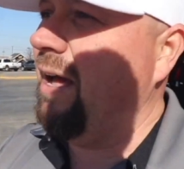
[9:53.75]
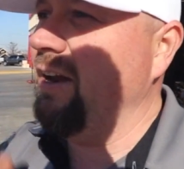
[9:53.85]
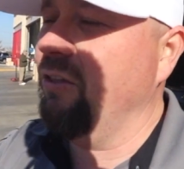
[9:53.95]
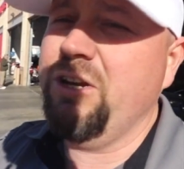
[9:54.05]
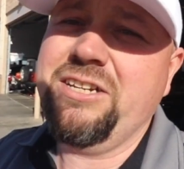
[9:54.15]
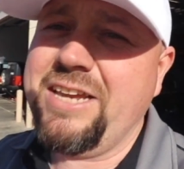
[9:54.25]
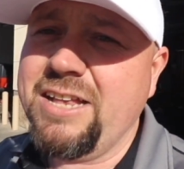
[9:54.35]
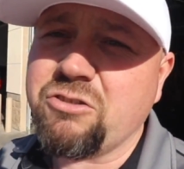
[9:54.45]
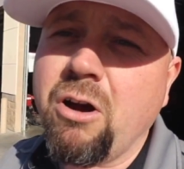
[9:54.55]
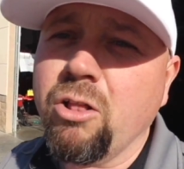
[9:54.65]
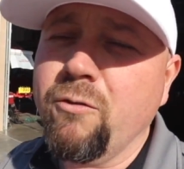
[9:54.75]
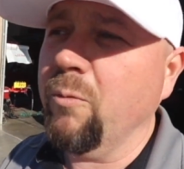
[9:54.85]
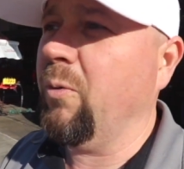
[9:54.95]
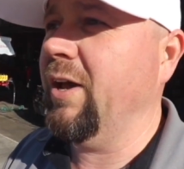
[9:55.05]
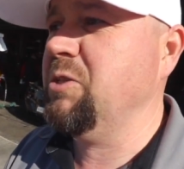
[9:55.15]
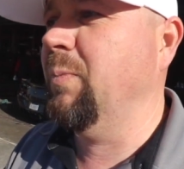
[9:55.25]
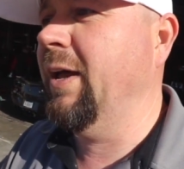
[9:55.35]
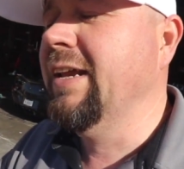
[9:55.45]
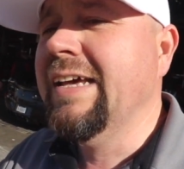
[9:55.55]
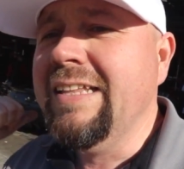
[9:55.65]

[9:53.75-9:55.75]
I know their discounts are all over the place, but